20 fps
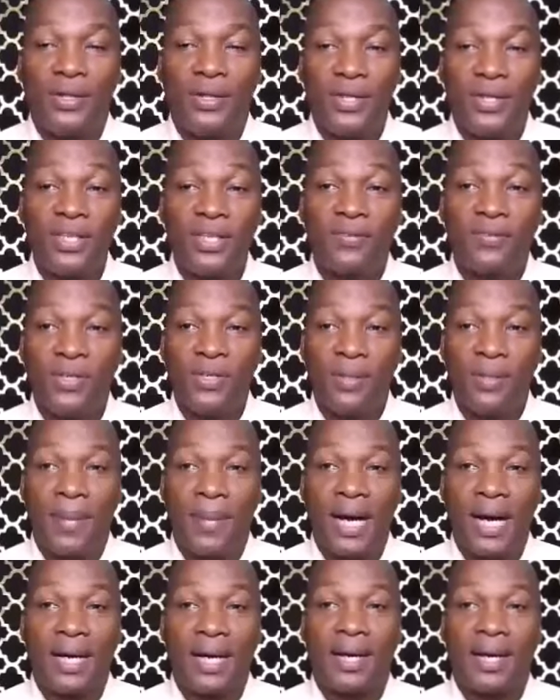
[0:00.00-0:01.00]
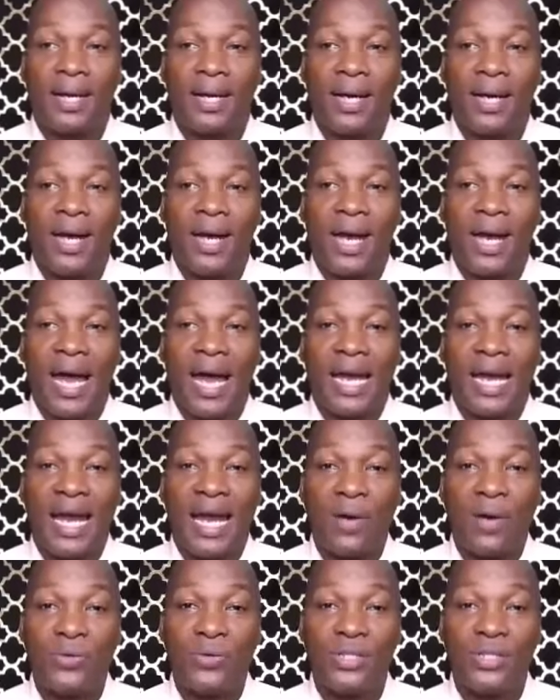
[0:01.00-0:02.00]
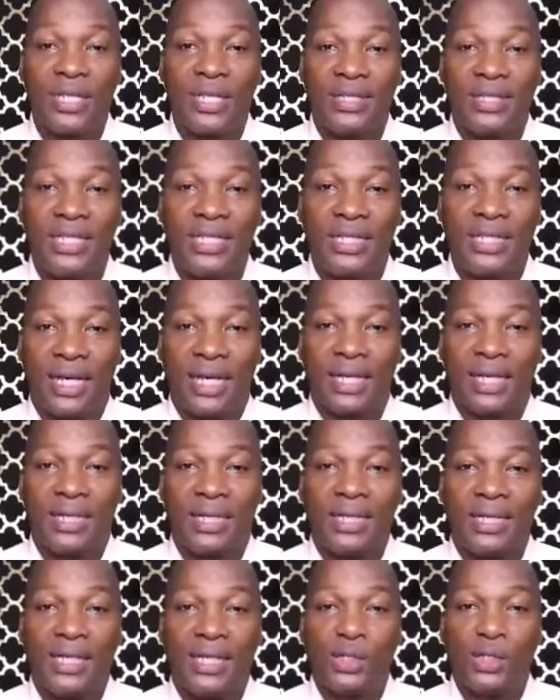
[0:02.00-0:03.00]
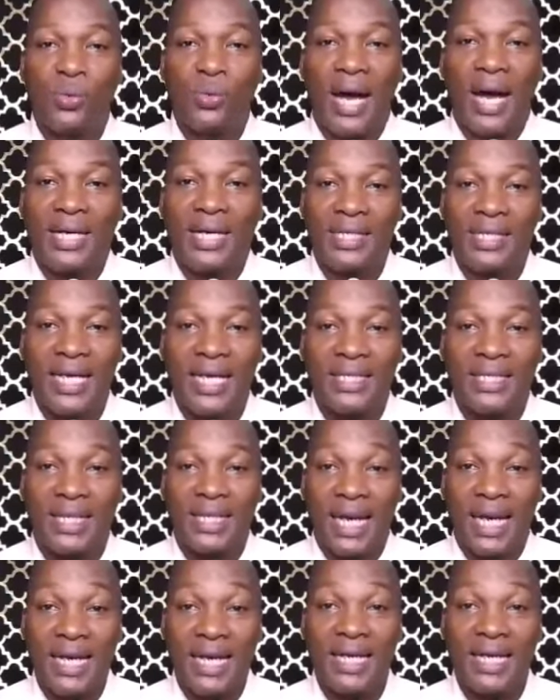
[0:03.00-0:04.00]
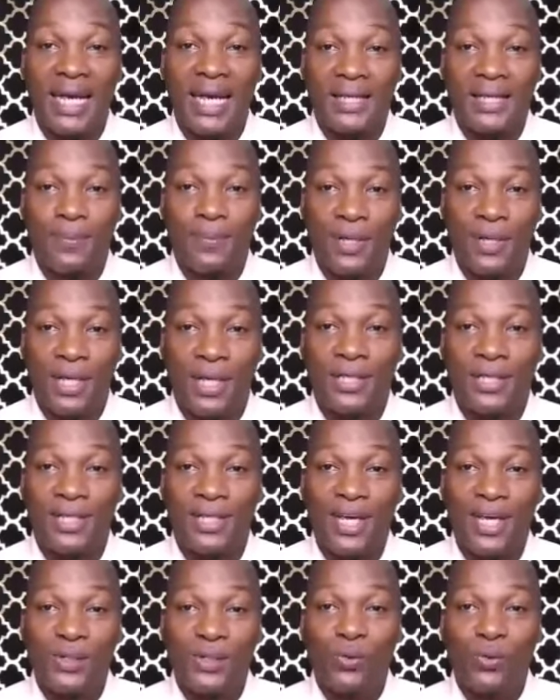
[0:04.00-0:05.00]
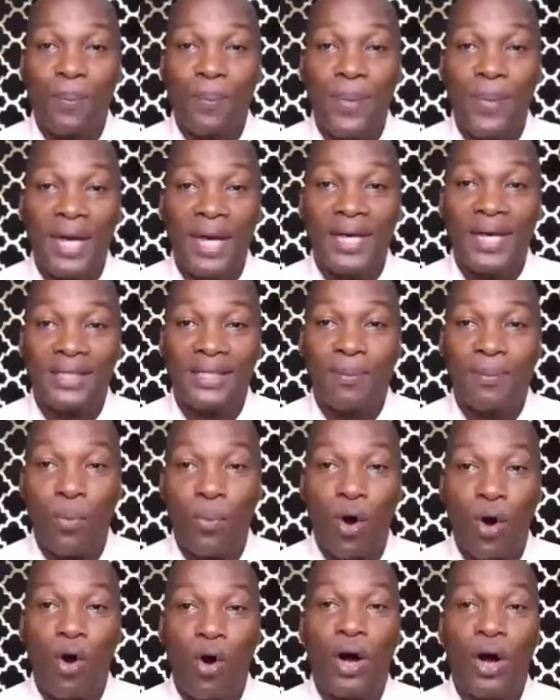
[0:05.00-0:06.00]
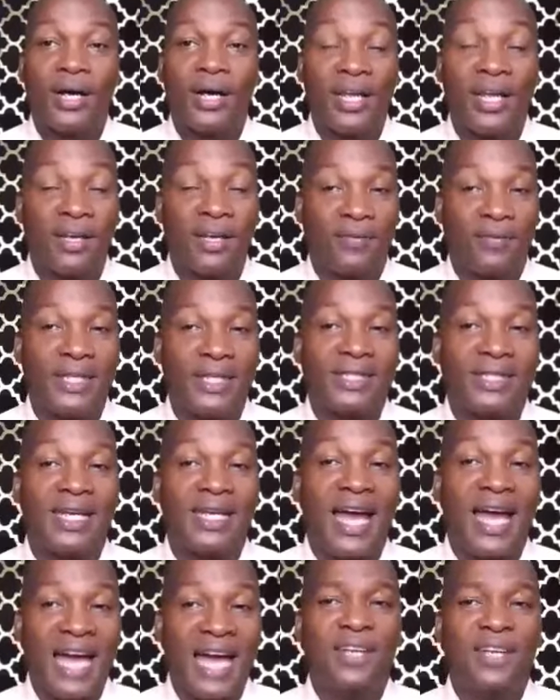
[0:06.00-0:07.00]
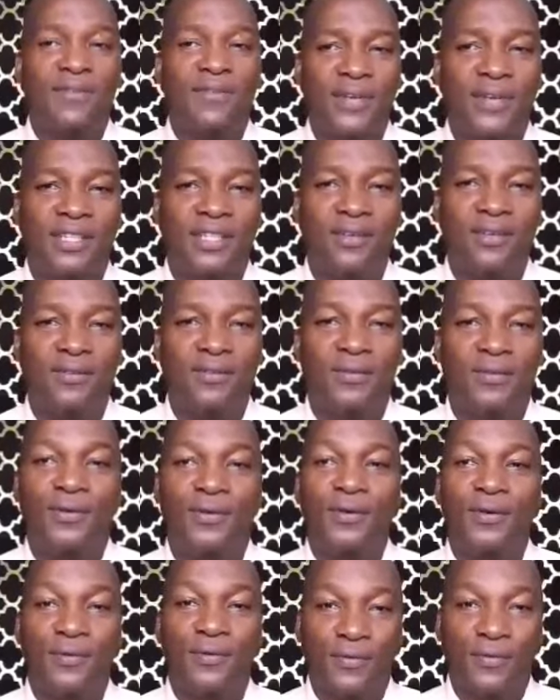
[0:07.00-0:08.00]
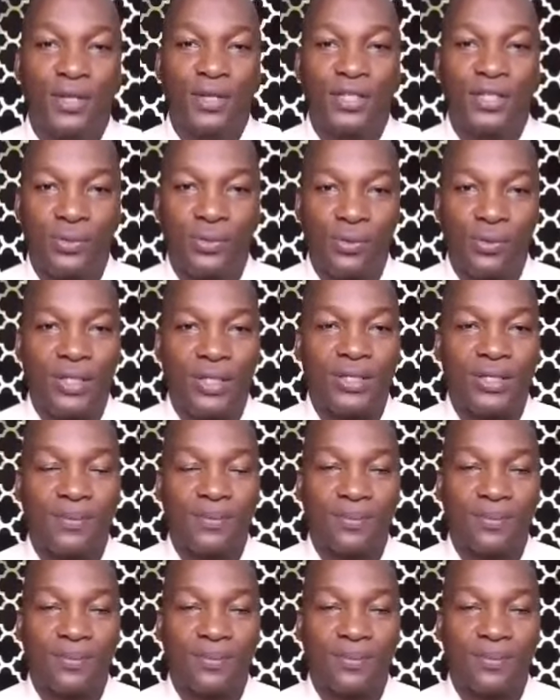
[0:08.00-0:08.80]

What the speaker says: This feedback allows the teacher to adjust the learning experience to make it more relevant and effective for the students.